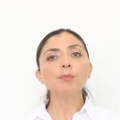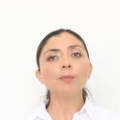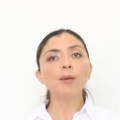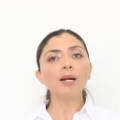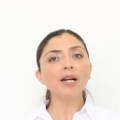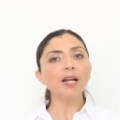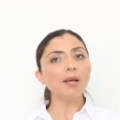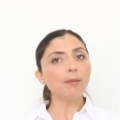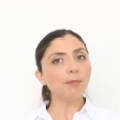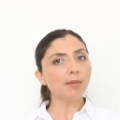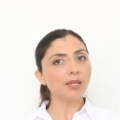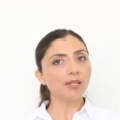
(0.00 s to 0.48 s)

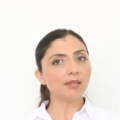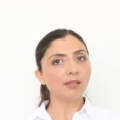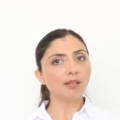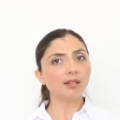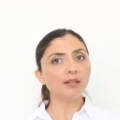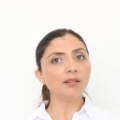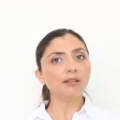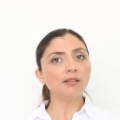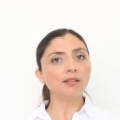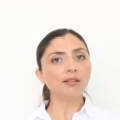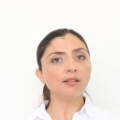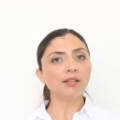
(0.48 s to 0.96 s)

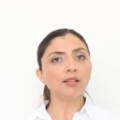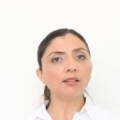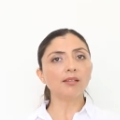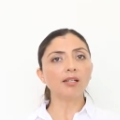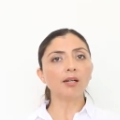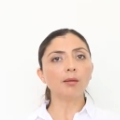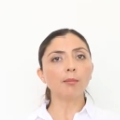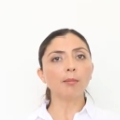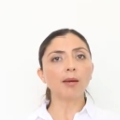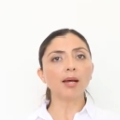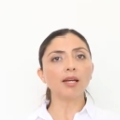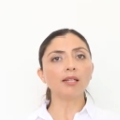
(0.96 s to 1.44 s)
parameters
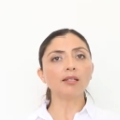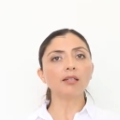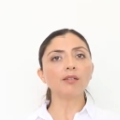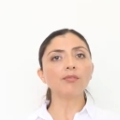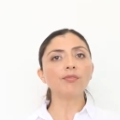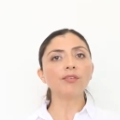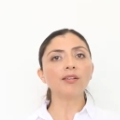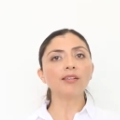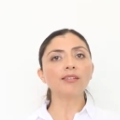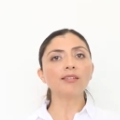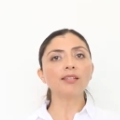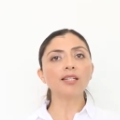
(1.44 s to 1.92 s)
determine the
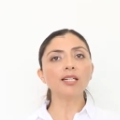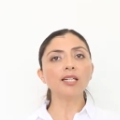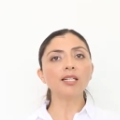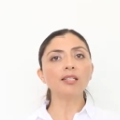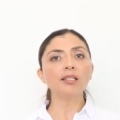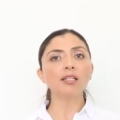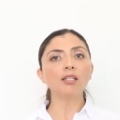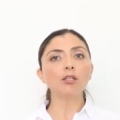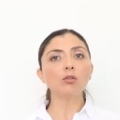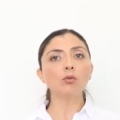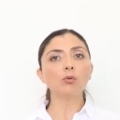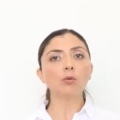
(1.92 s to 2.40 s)

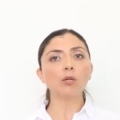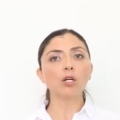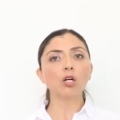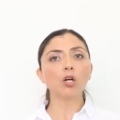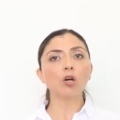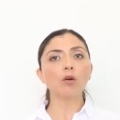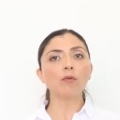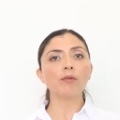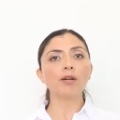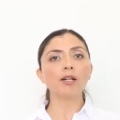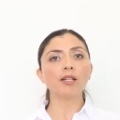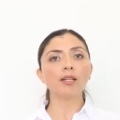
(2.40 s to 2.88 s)
facility to
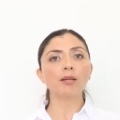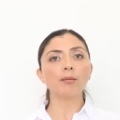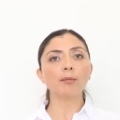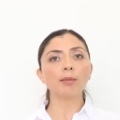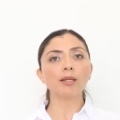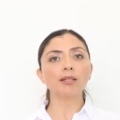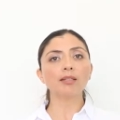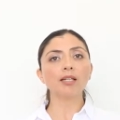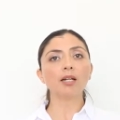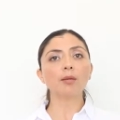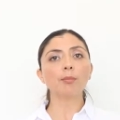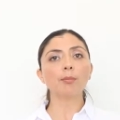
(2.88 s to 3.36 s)
recover the
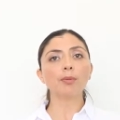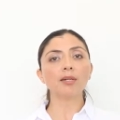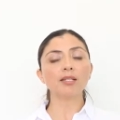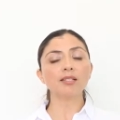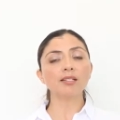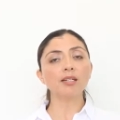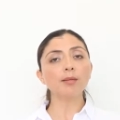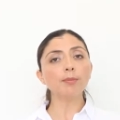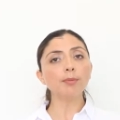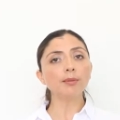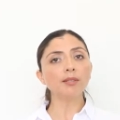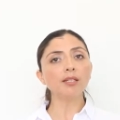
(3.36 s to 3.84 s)
metal
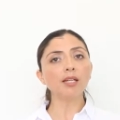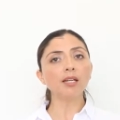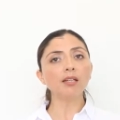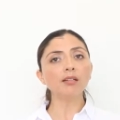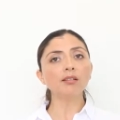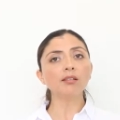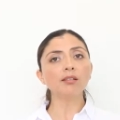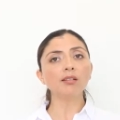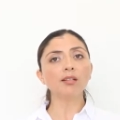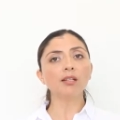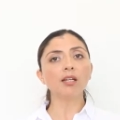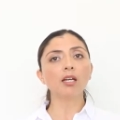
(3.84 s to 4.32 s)

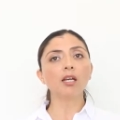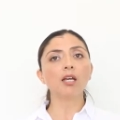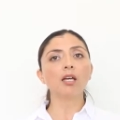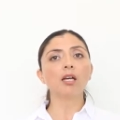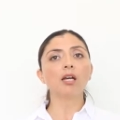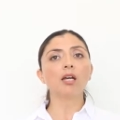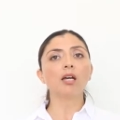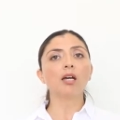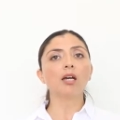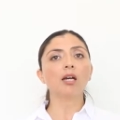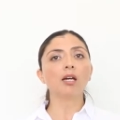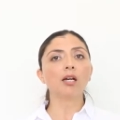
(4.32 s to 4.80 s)
precipitates
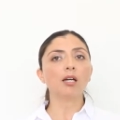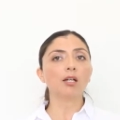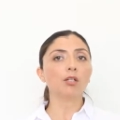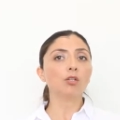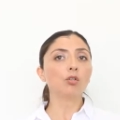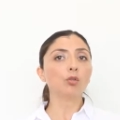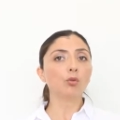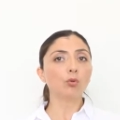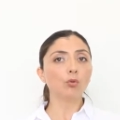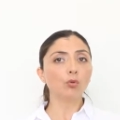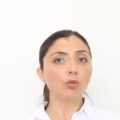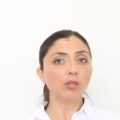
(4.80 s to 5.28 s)
uh,
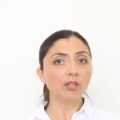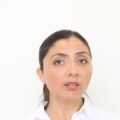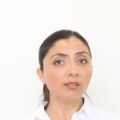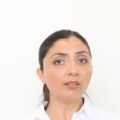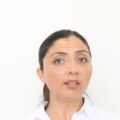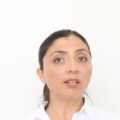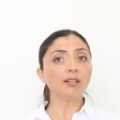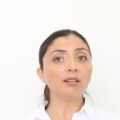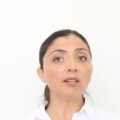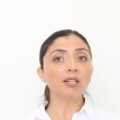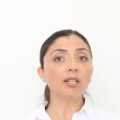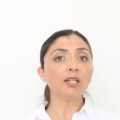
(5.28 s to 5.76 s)
through the
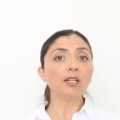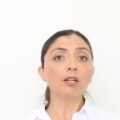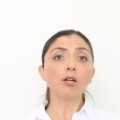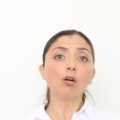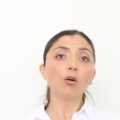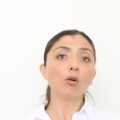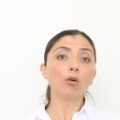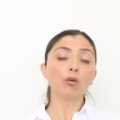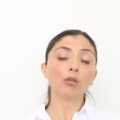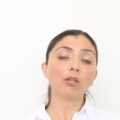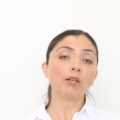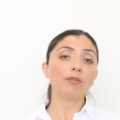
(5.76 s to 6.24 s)
settling
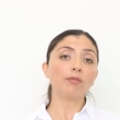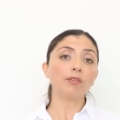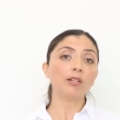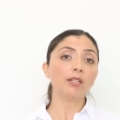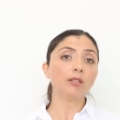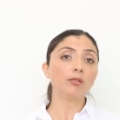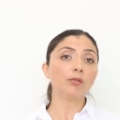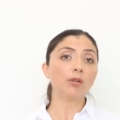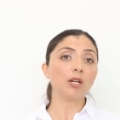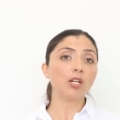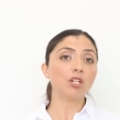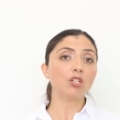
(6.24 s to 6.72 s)
or the
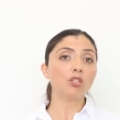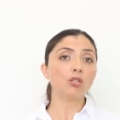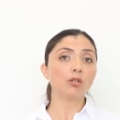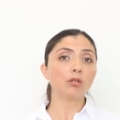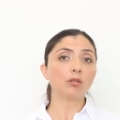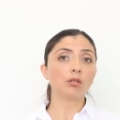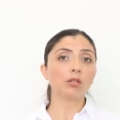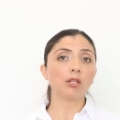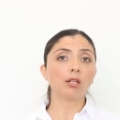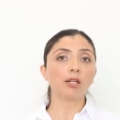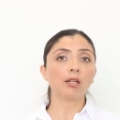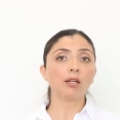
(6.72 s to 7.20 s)

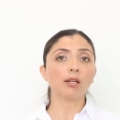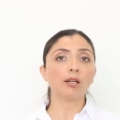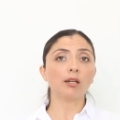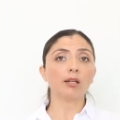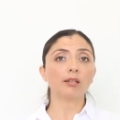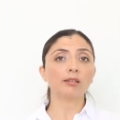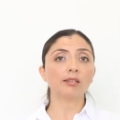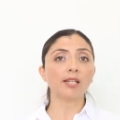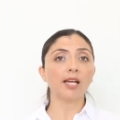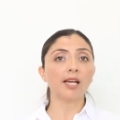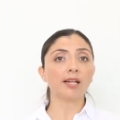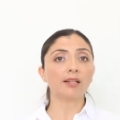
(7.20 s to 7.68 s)
filtration
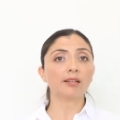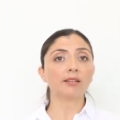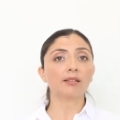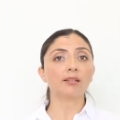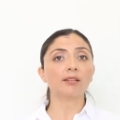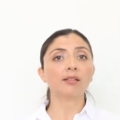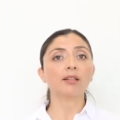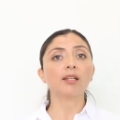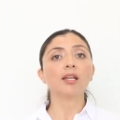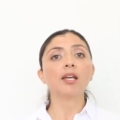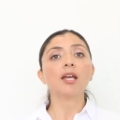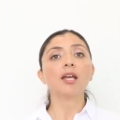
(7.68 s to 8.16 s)
uh, tanks.